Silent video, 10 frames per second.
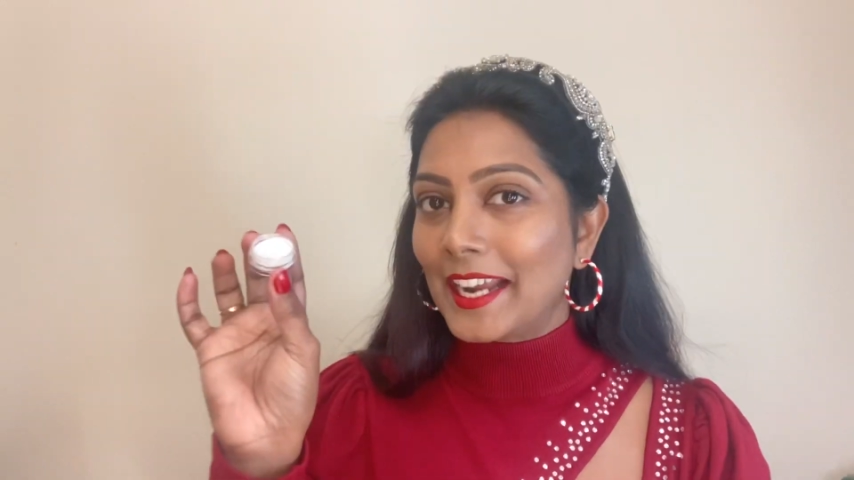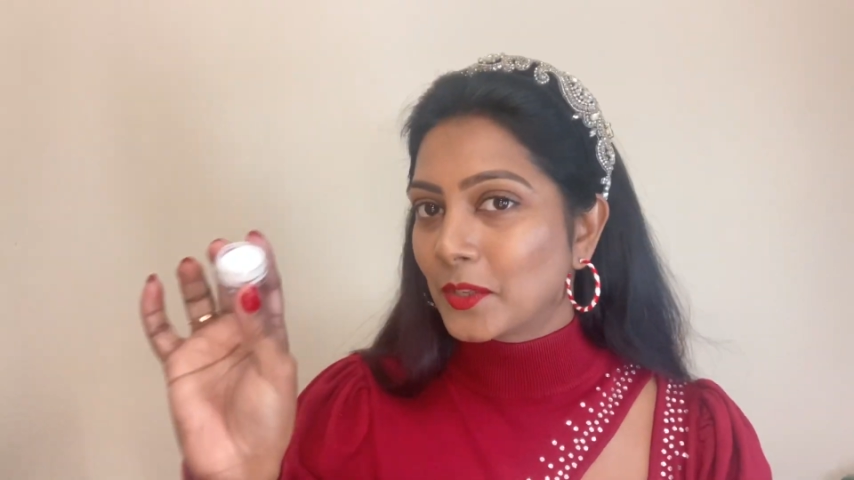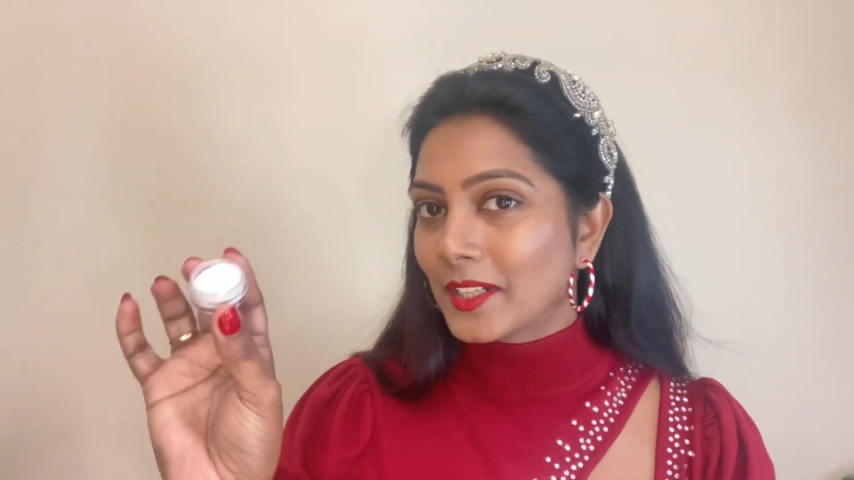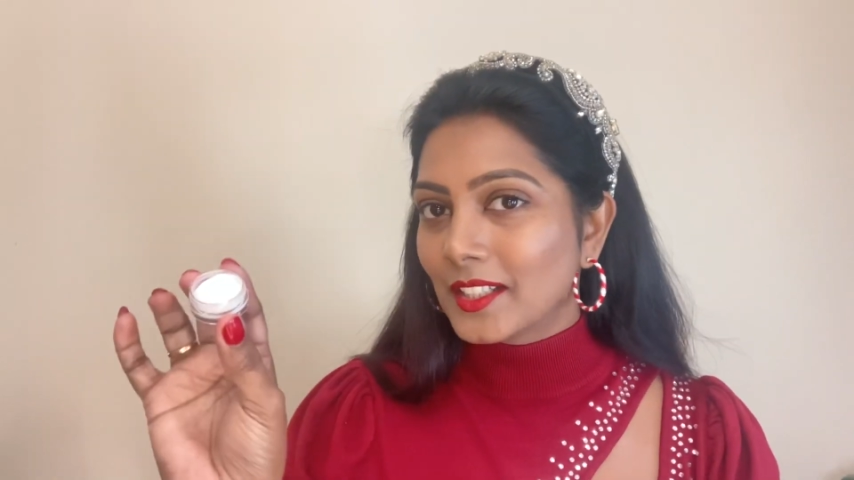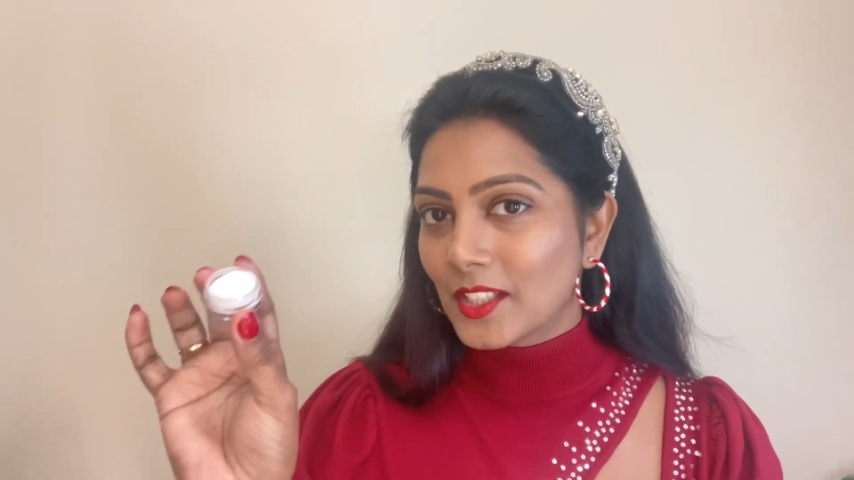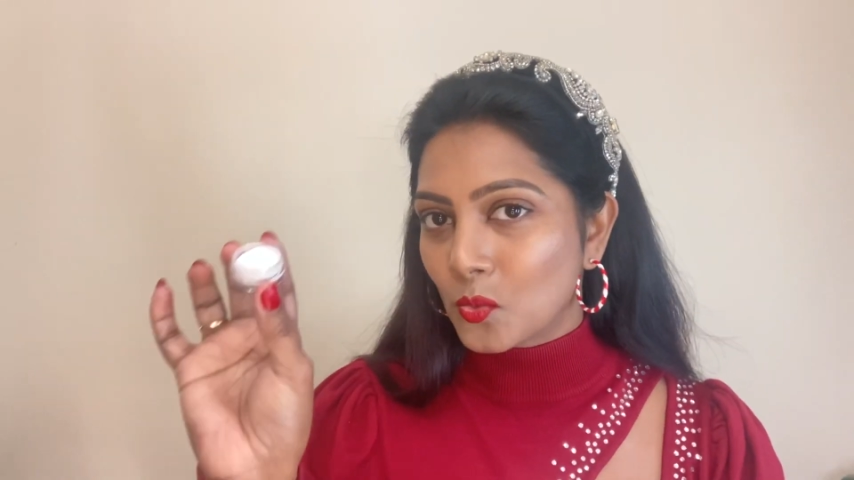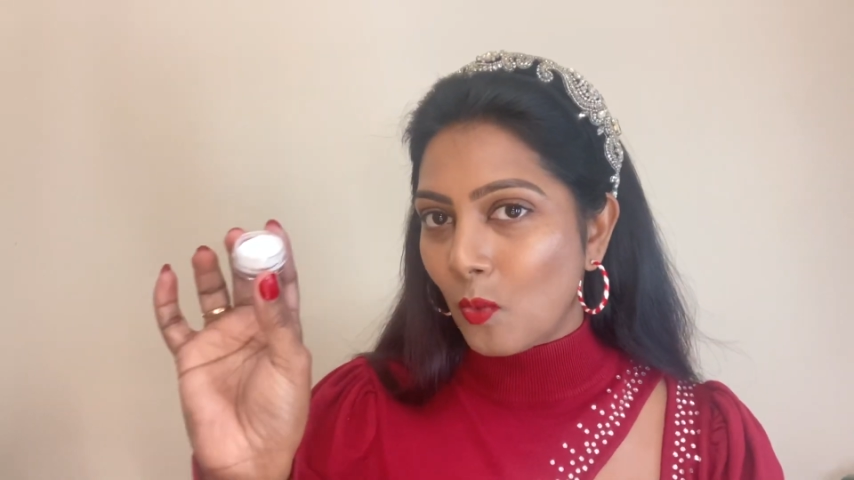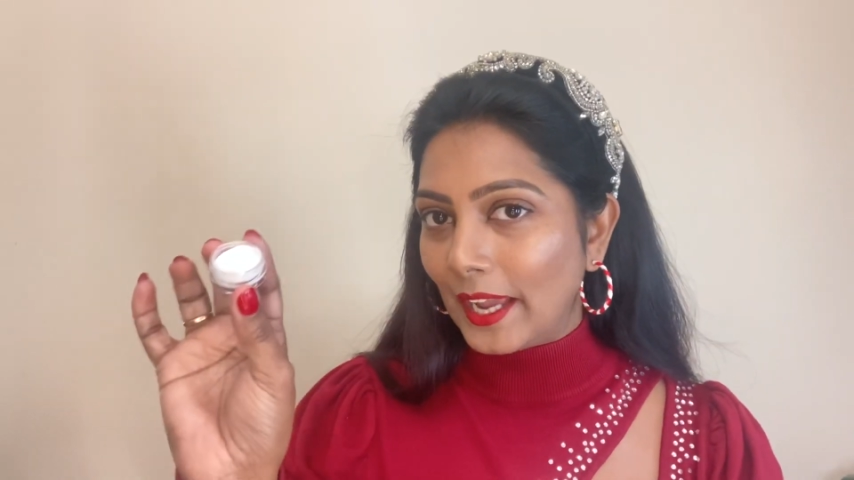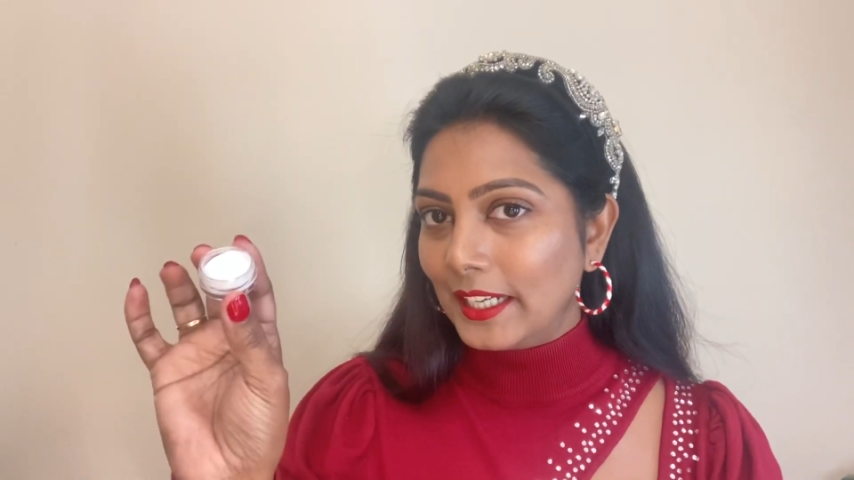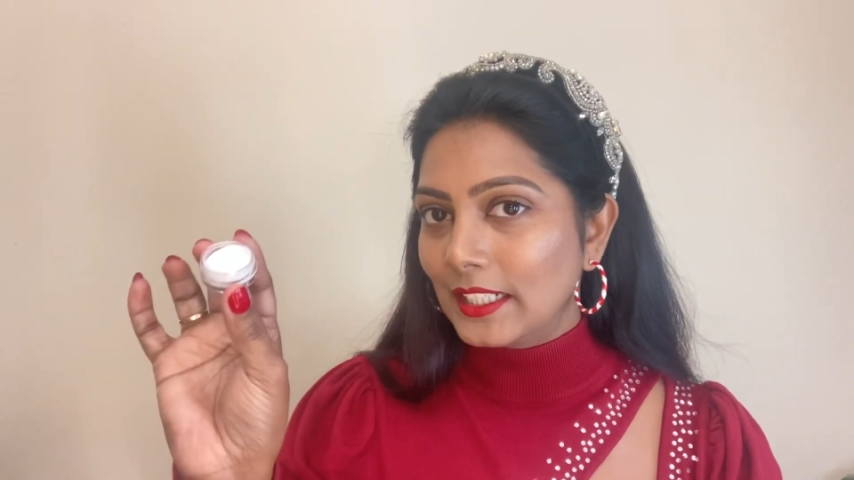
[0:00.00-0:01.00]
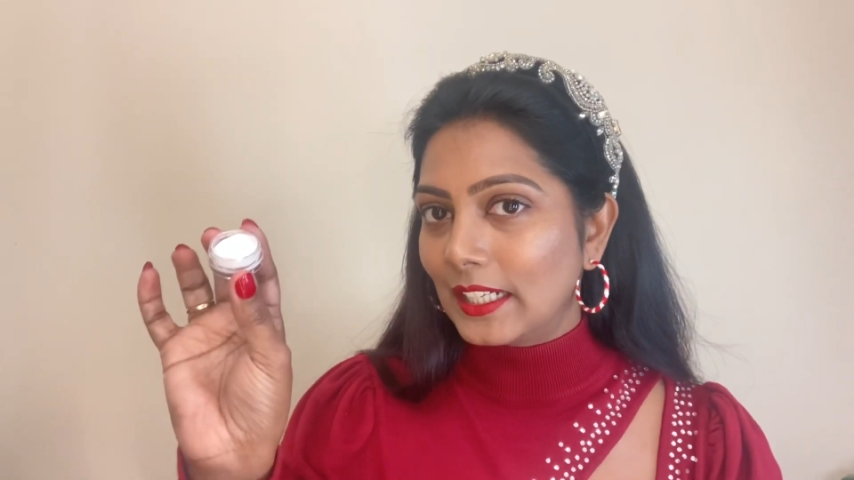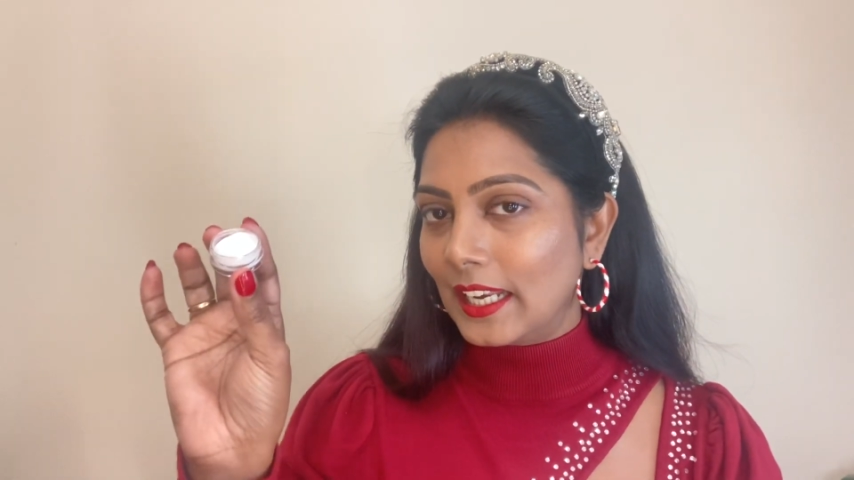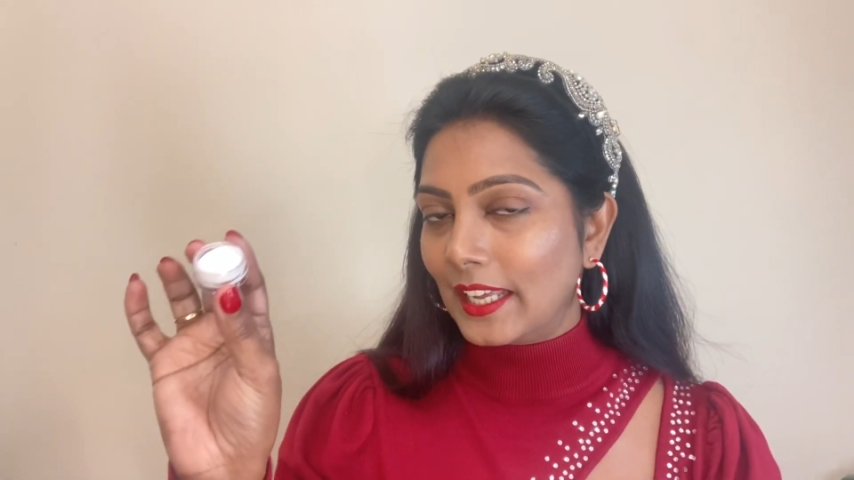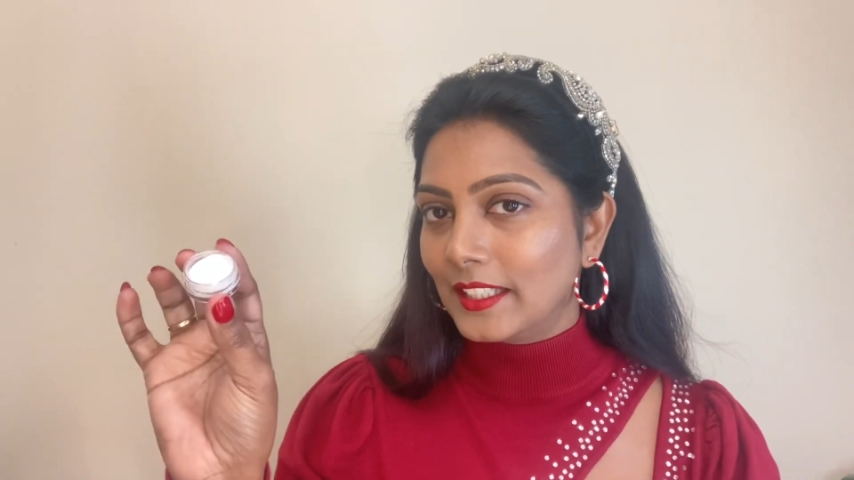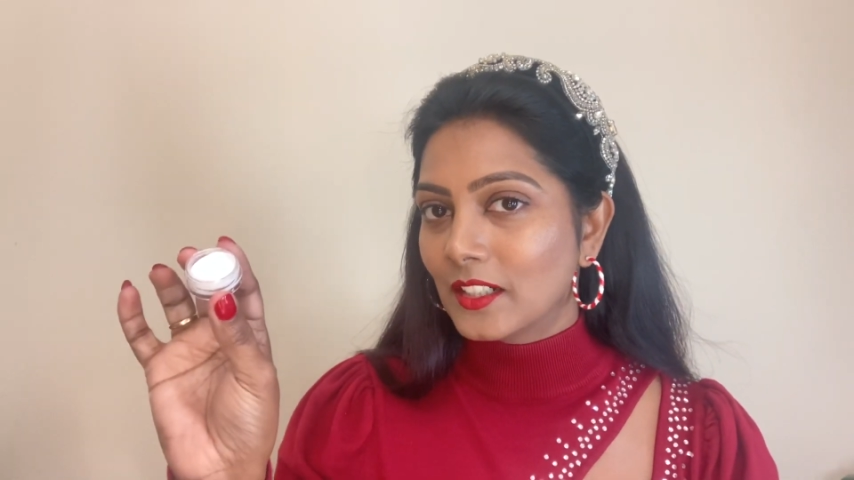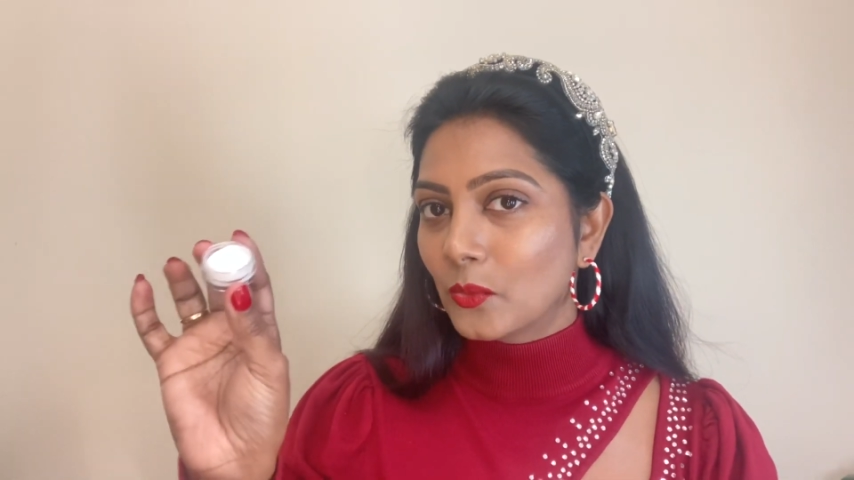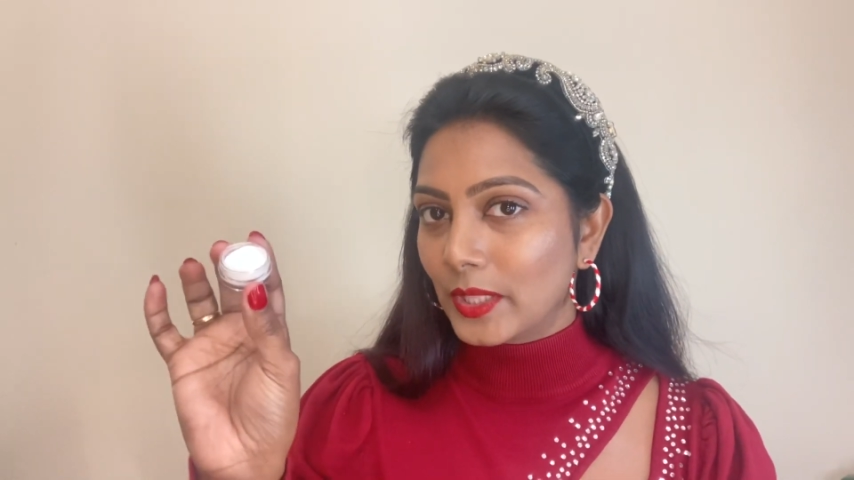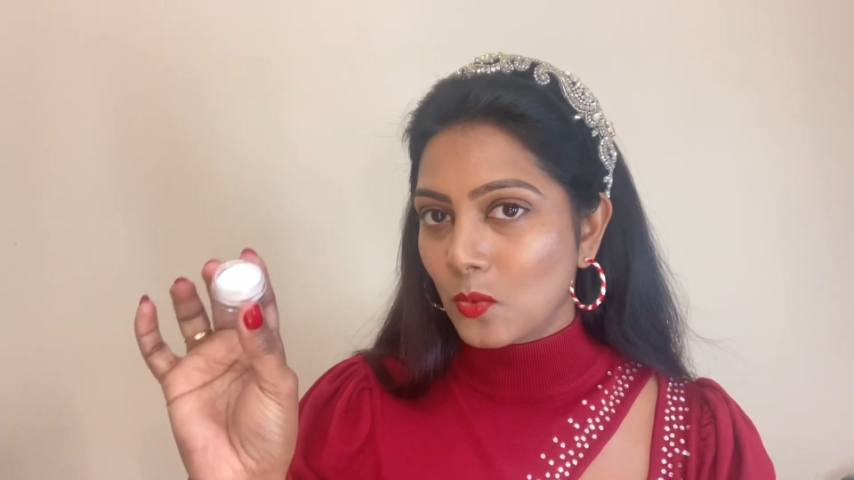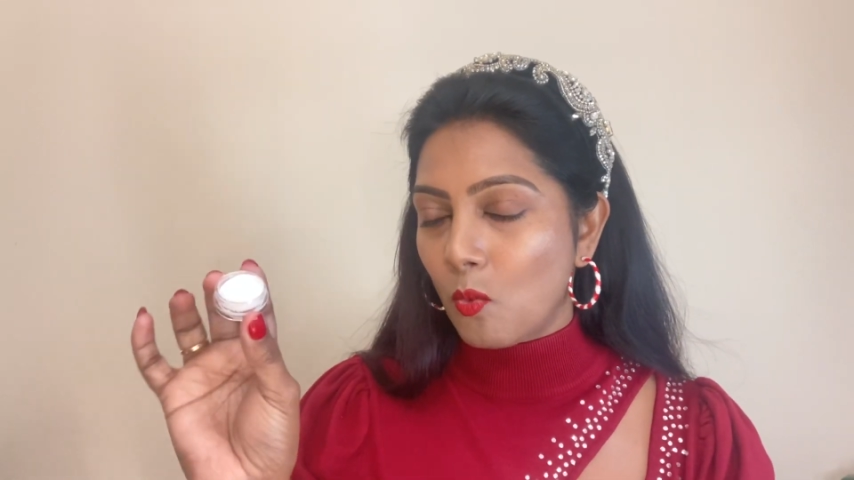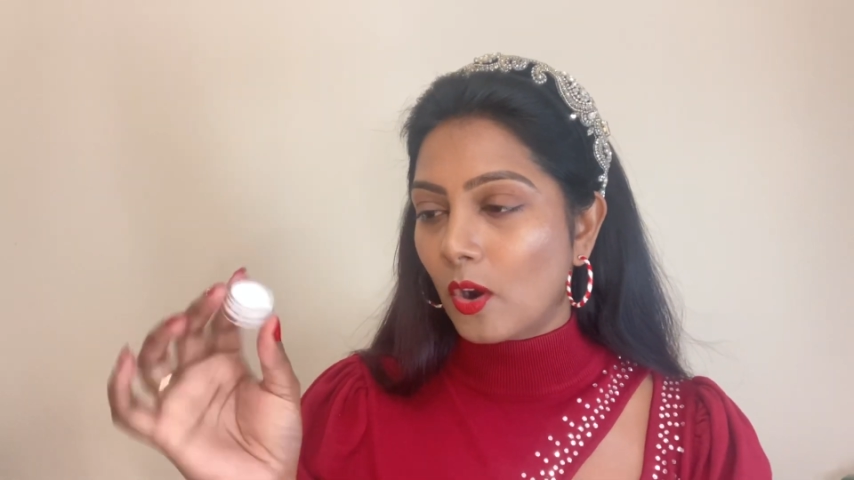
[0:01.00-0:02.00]
activated this white liner
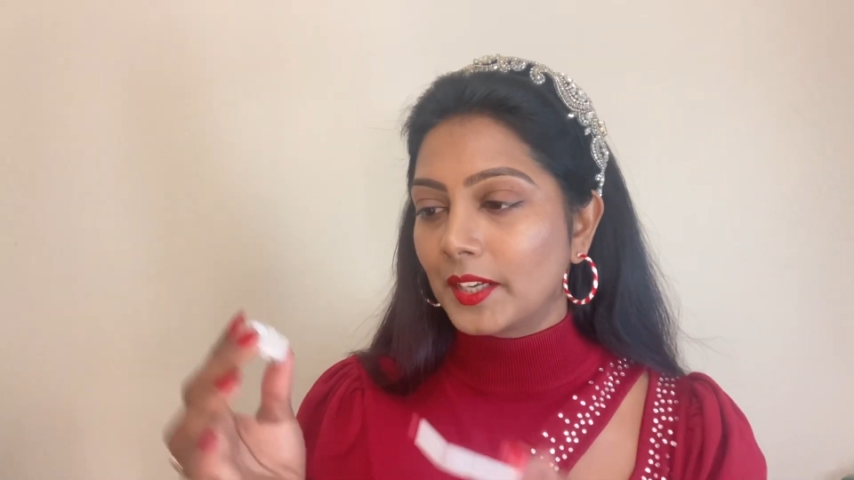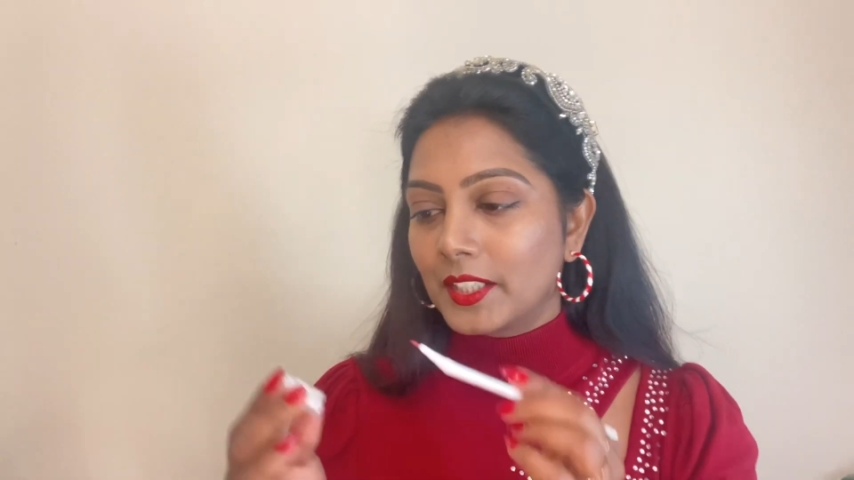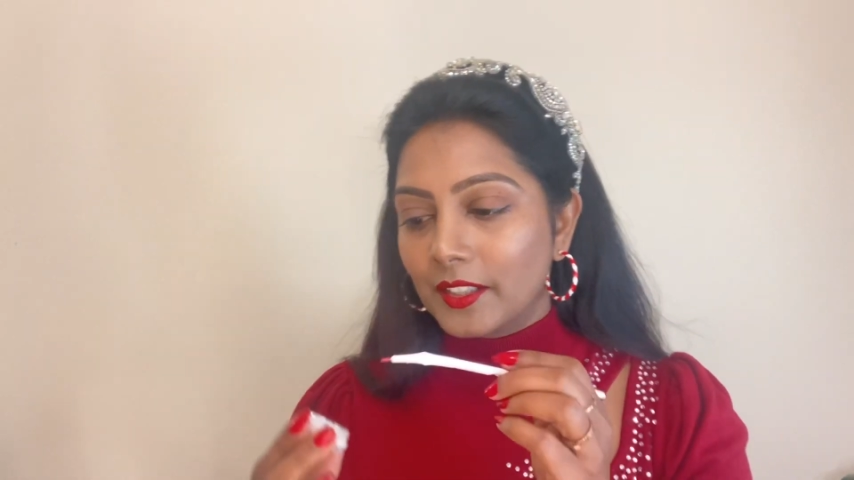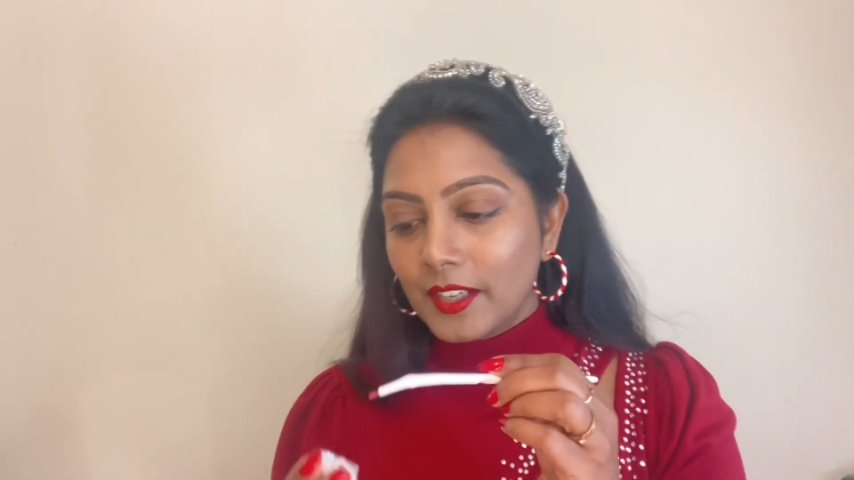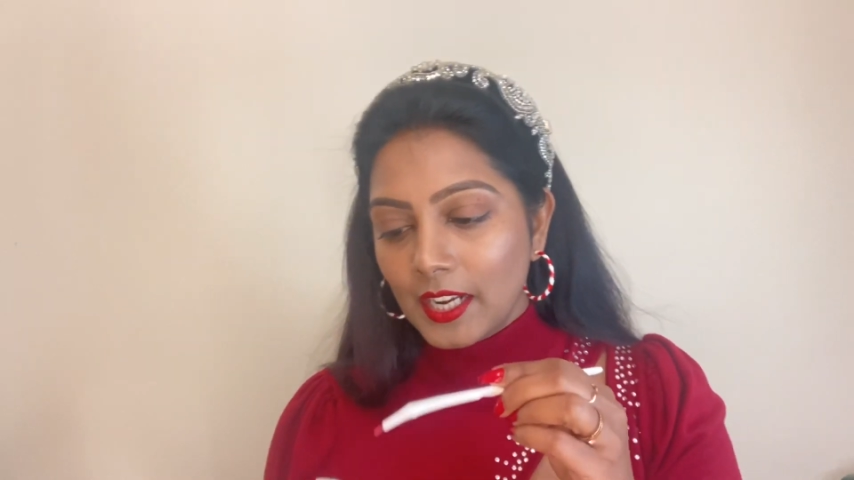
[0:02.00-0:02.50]
with water